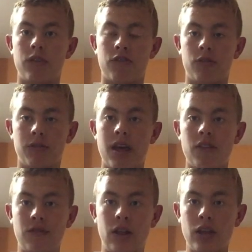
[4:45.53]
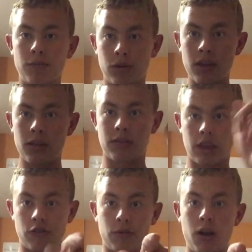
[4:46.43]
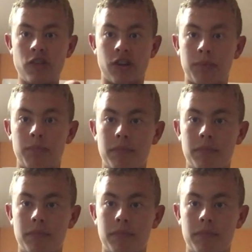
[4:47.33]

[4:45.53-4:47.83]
So that's Flying Boy, thanks for watching.